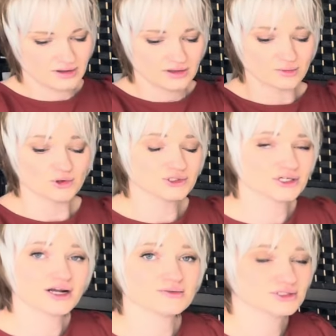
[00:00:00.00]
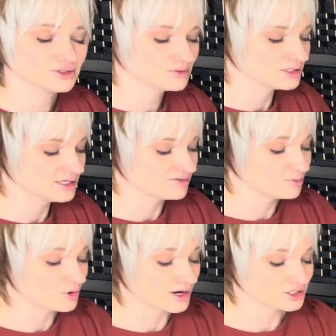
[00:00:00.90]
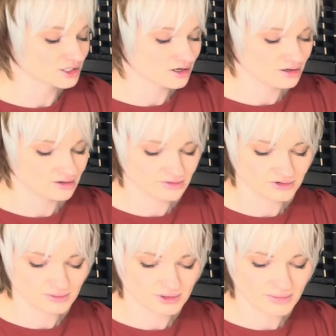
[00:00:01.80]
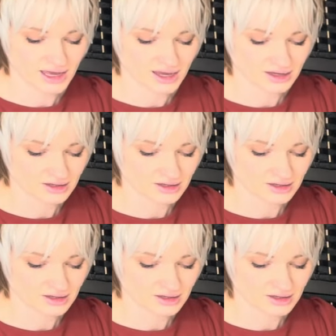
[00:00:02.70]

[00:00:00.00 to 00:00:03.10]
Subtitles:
The bolster helps to relieve pressure from the back,